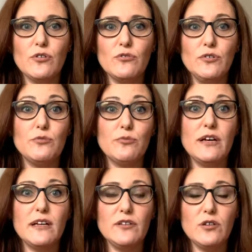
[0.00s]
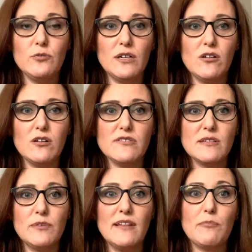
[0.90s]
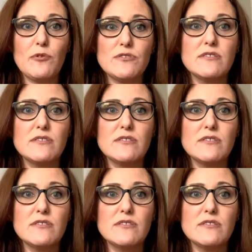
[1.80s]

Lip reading: although you're right, you don't want to call someone that